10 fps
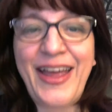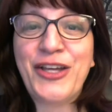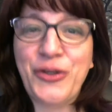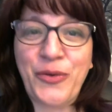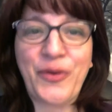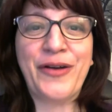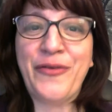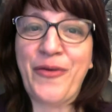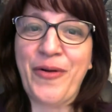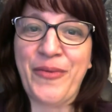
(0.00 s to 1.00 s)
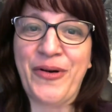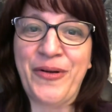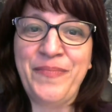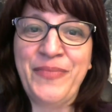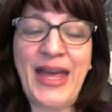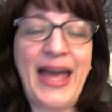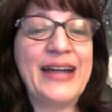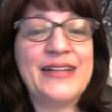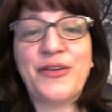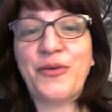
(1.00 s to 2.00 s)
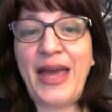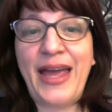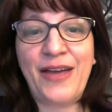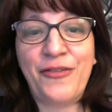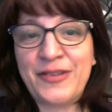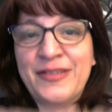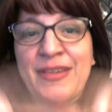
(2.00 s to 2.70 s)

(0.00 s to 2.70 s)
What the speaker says: your normal. And it's okay if it's